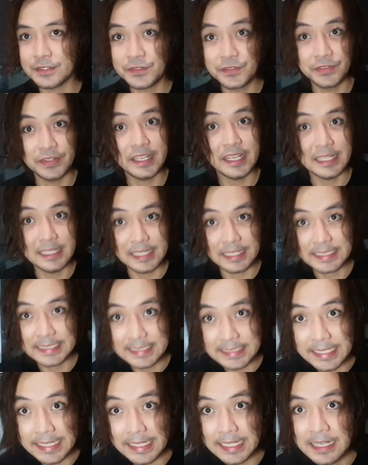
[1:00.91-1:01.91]

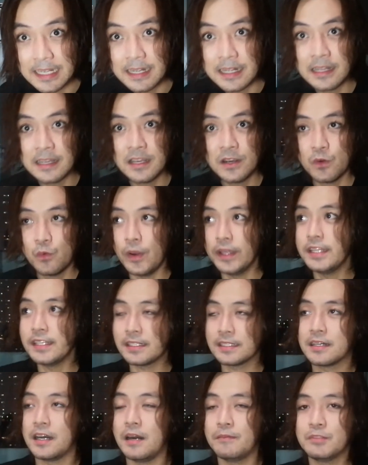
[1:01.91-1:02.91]
realistic when
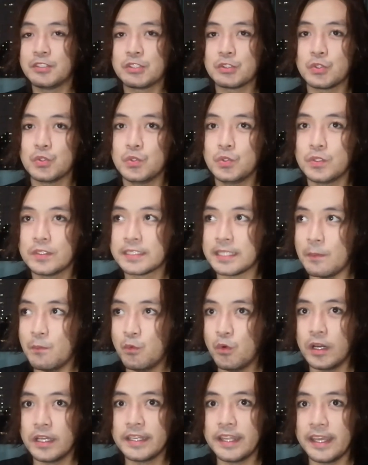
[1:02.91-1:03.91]
it comes to someone